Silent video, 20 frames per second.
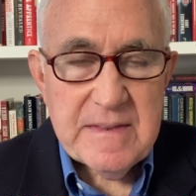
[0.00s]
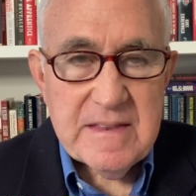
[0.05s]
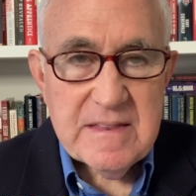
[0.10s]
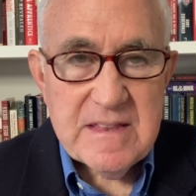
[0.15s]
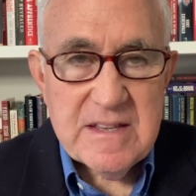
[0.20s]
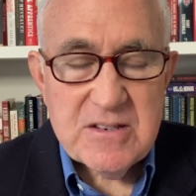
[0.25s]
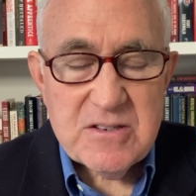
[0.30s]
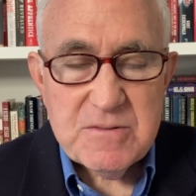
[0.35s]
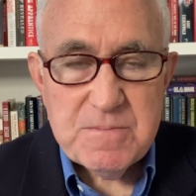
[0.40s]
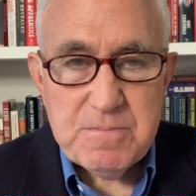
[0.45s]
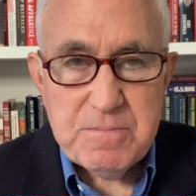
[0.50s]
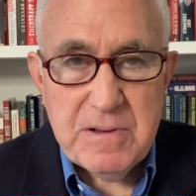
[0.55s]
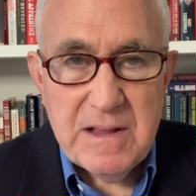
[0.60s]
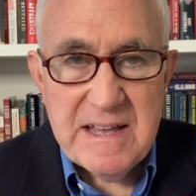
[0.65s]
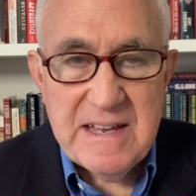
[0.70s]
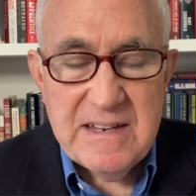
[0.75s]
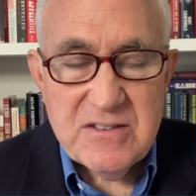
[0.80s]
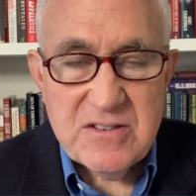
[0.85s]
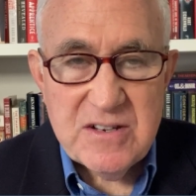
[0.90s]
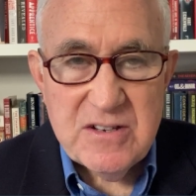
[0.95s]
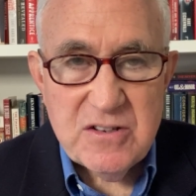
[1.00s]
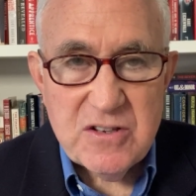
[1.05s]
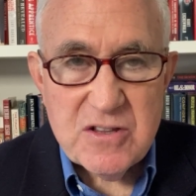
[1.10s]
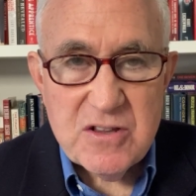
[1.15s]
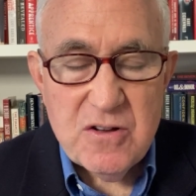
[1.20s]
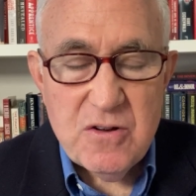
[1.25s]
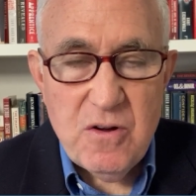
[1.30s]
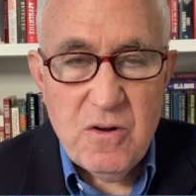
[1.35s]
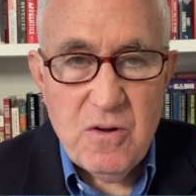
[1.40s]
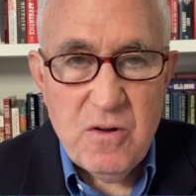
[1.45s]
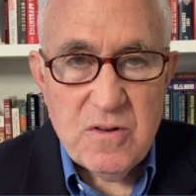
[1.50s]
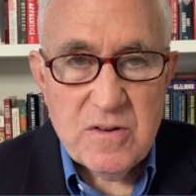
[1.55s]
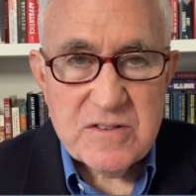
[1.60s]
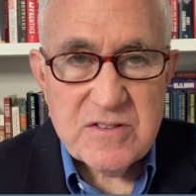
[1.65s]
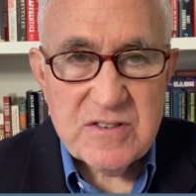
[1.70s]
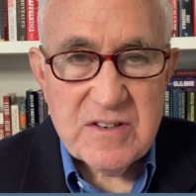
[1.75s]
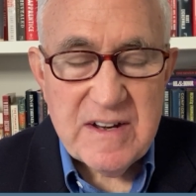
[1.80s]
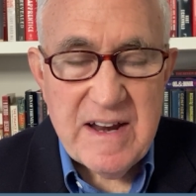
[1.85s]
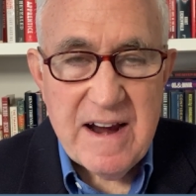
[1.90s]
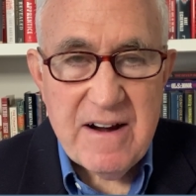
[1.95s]
This plays into the whole
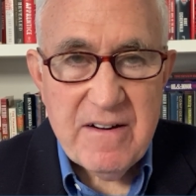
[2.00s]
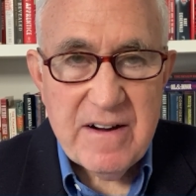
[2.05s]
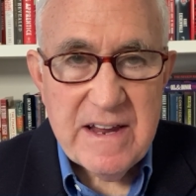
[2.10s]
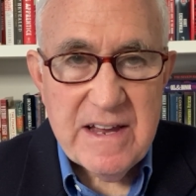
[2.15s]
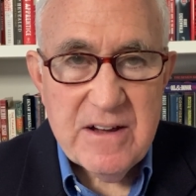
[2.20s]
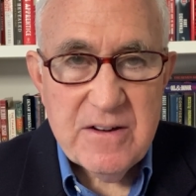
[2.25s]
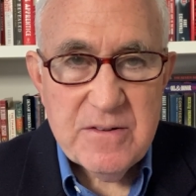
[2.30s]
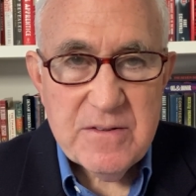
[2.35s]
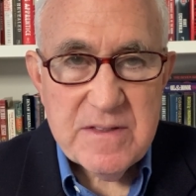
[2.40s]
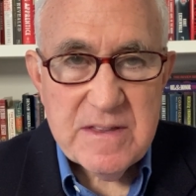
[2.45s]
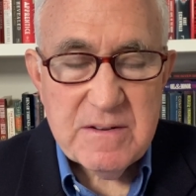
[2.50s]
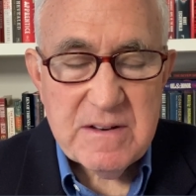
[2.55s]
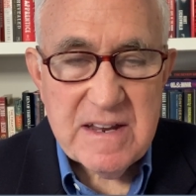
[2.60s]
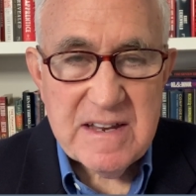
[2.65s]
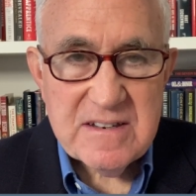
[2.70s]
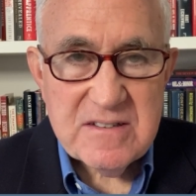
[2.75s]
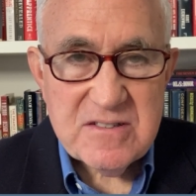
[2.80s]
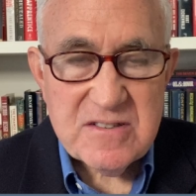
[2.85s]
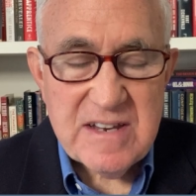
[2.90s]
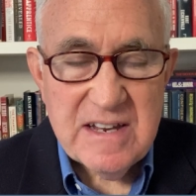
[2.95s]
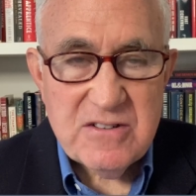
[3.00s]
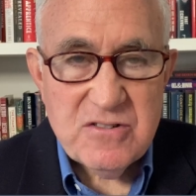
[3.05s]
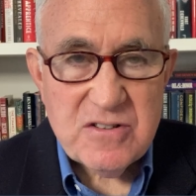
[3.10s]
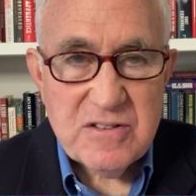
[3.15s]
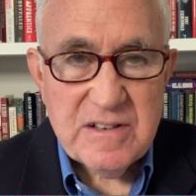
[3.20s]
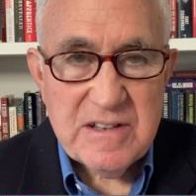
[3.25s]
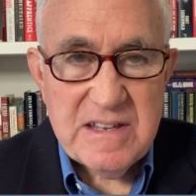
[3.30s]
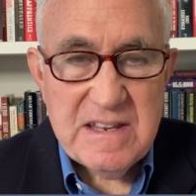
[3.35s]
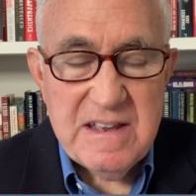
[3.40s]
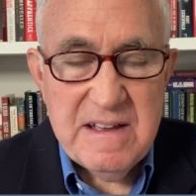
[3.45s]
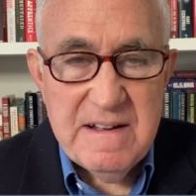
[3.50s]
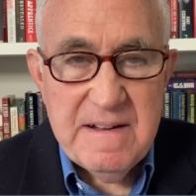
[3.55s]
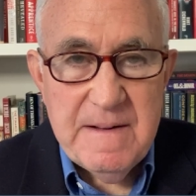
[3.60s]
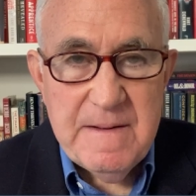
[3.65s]
scenario that essentially